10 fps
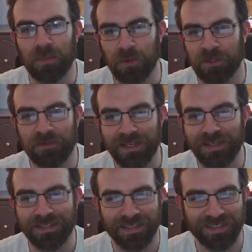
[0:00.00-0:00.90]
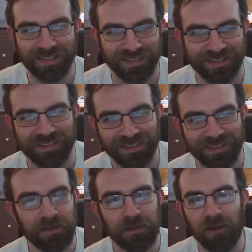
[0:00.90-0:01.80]
most of these.
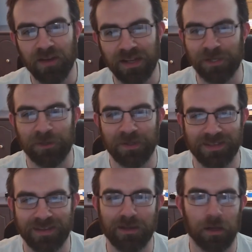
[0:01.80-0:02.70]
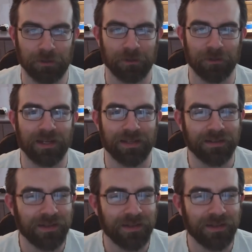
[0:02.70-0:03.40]
If I do, it's like color grading.